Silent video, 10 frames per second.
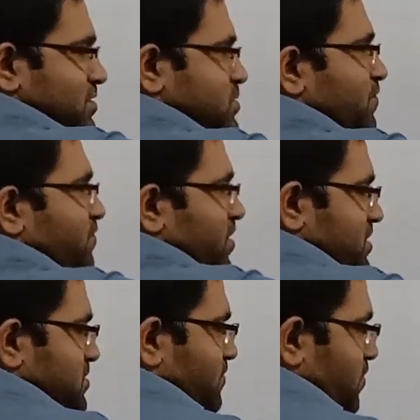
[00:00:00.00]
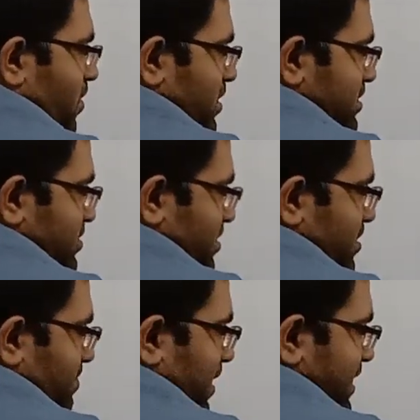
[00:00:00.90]
So first of all, the
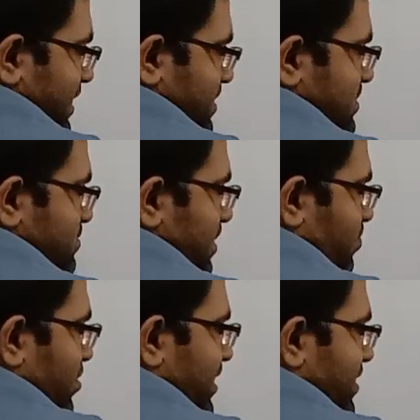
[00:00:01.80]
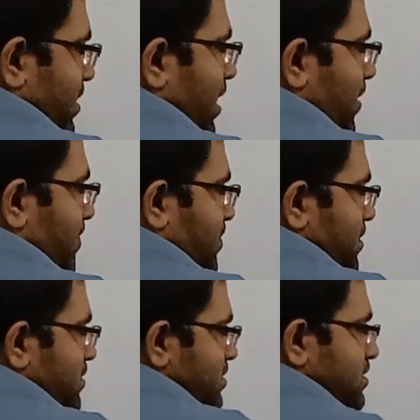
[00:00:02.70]
other particles will pull it
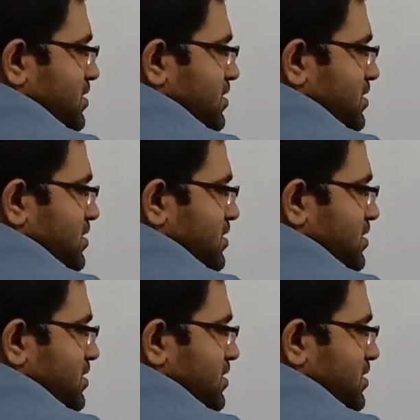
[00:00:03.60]
up,